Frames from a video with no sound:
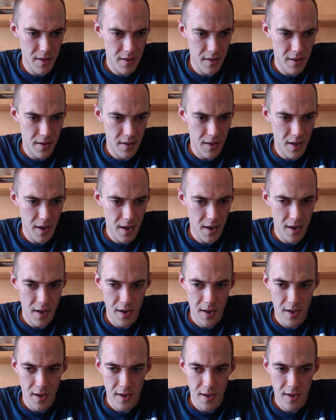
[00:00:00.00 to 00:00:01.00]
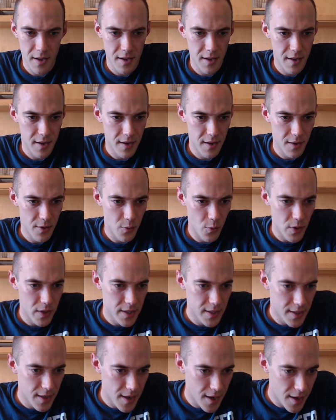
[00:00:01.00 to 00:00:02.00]
Yeah.
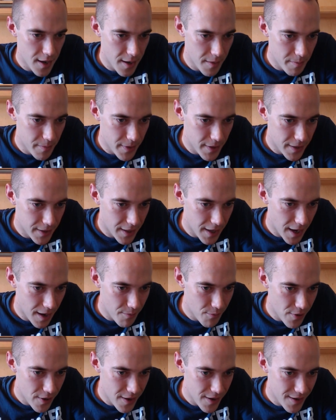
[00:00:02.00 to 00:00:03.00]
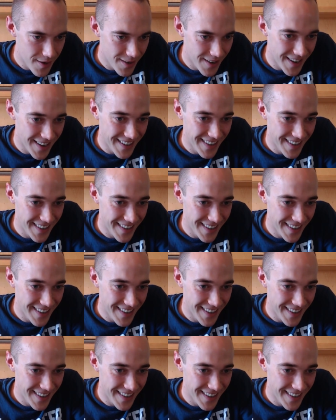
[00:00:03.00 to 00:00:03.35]
What's up, Cameron?